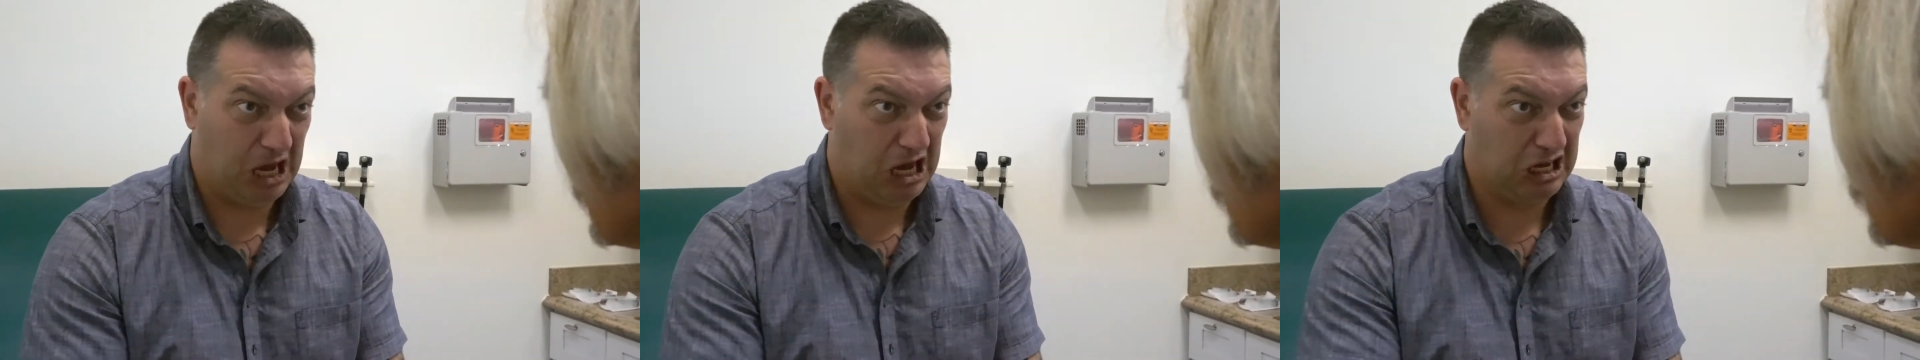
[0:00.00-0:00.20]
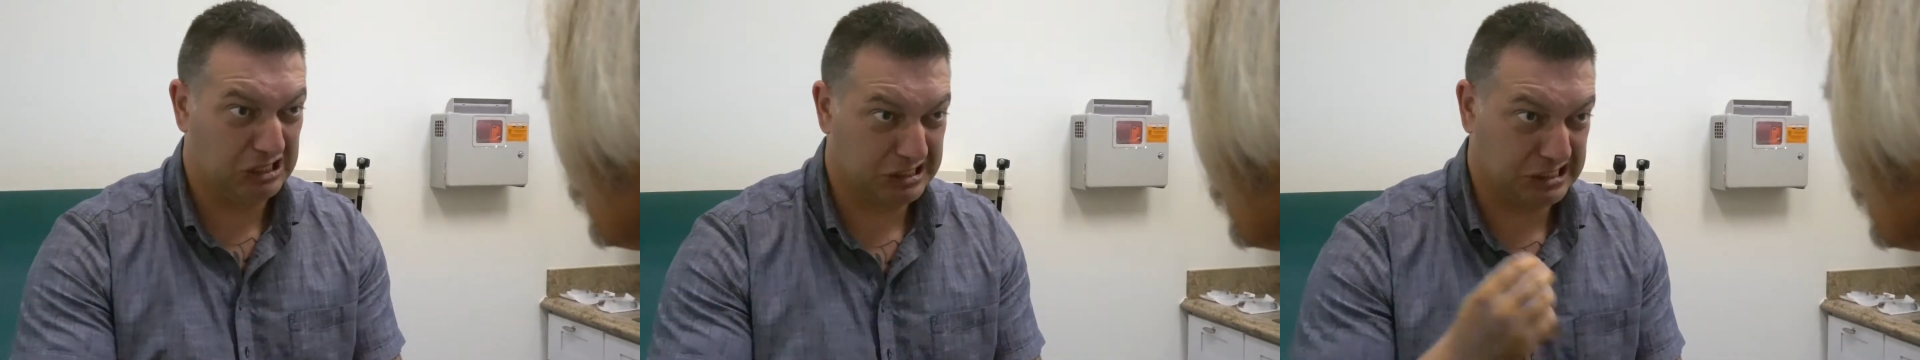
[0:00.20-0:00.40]

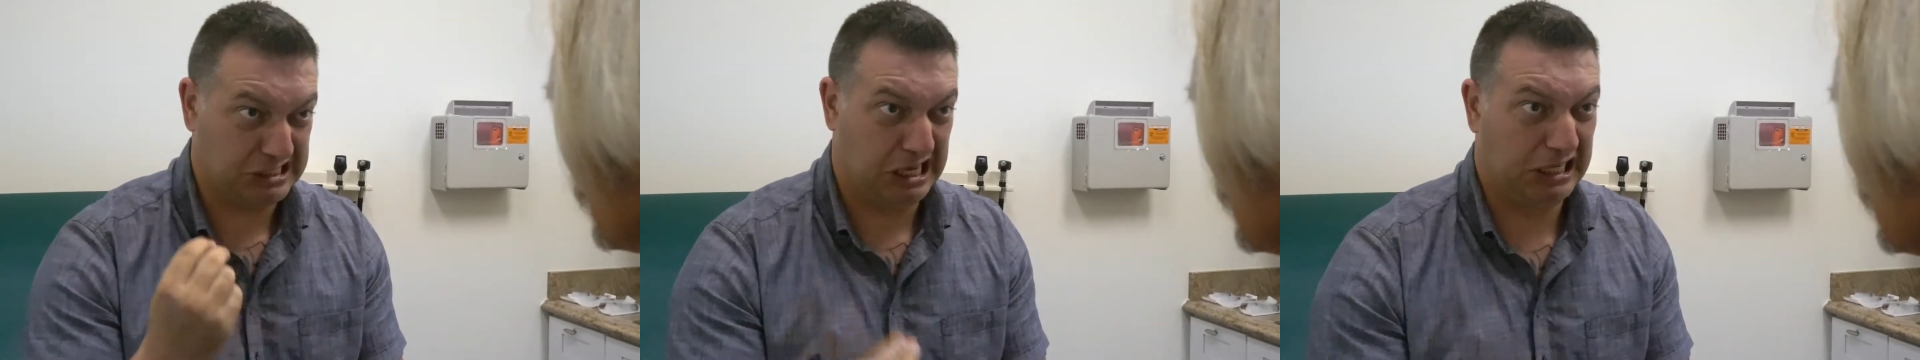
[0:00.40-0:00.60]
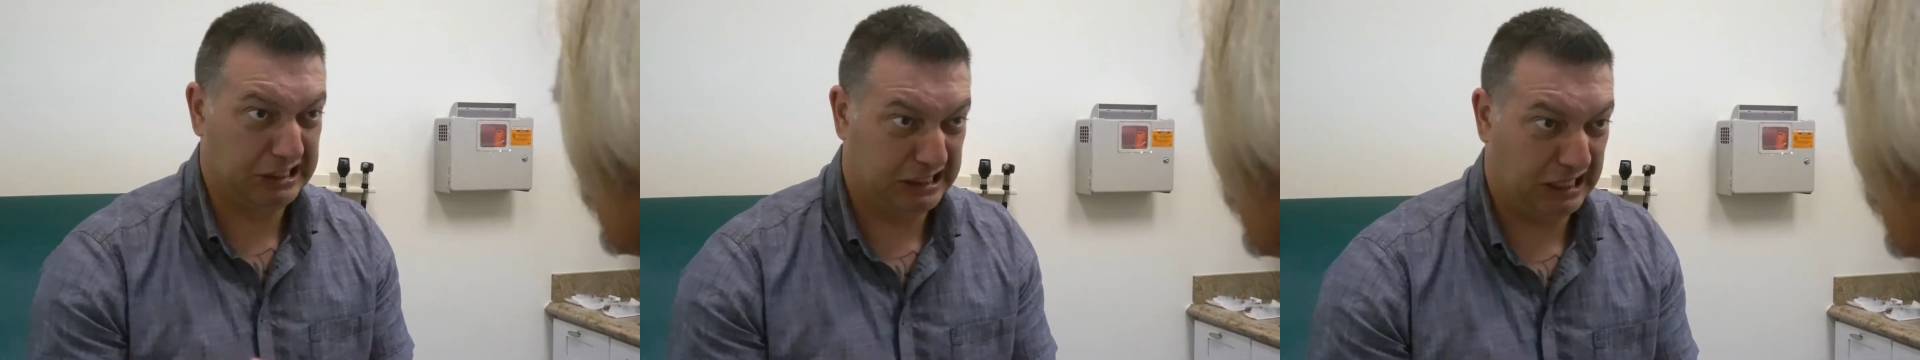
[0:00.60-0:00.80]
on
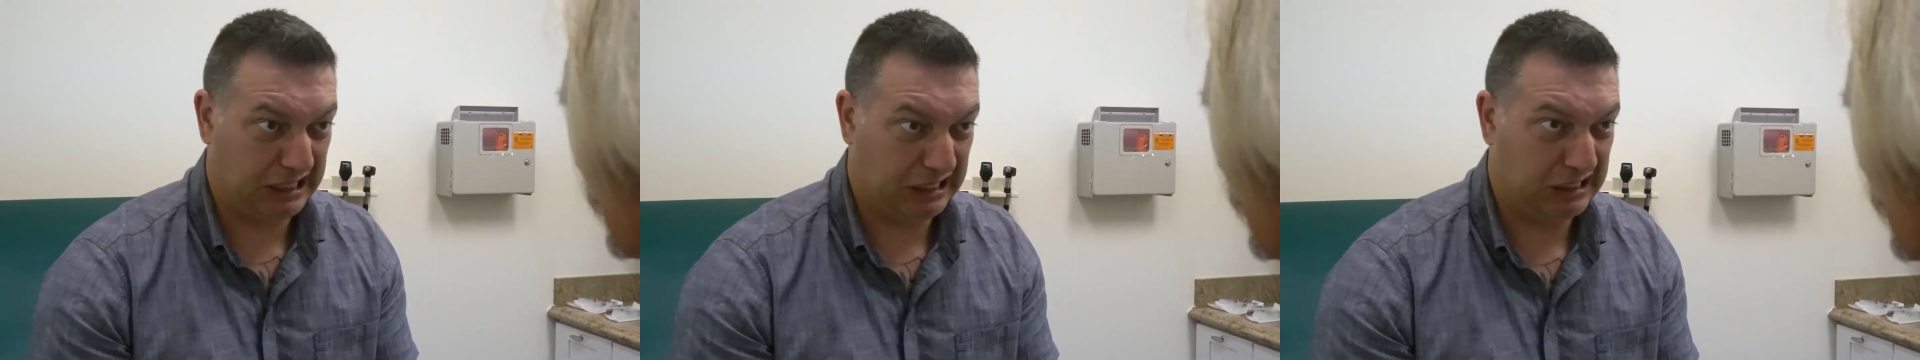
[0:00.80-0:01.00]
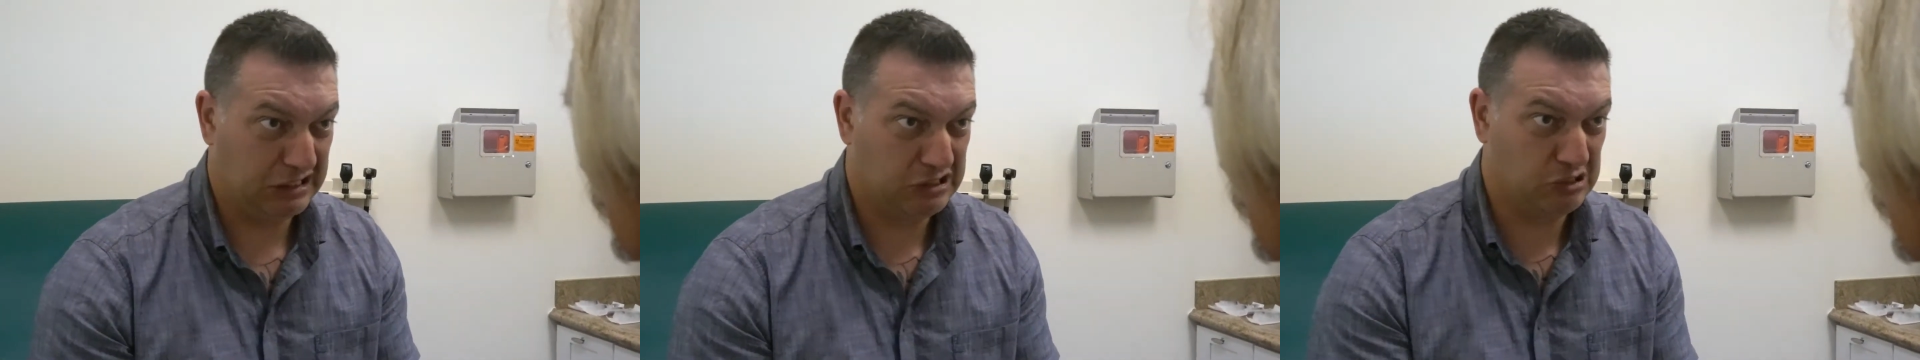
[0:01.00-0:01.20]
Sunday.
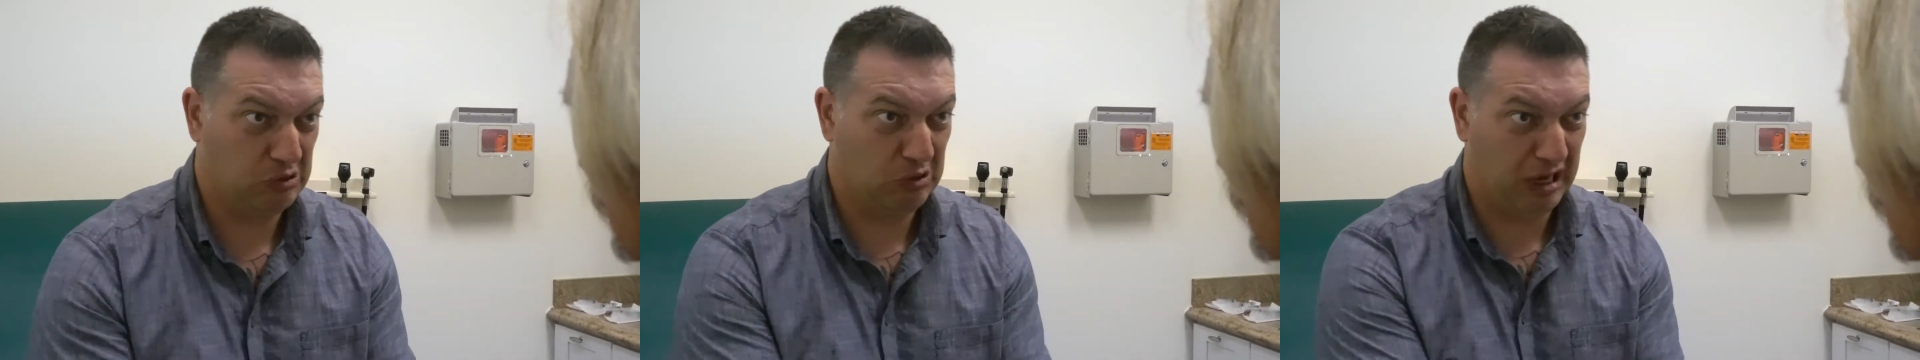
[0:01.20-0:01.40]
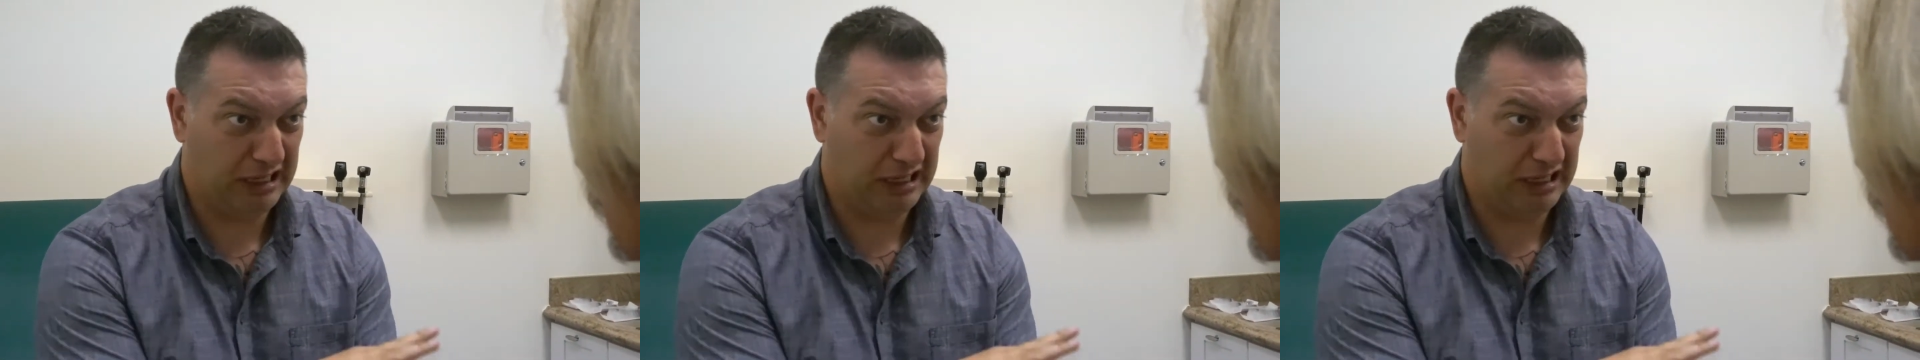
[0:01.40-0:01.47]
So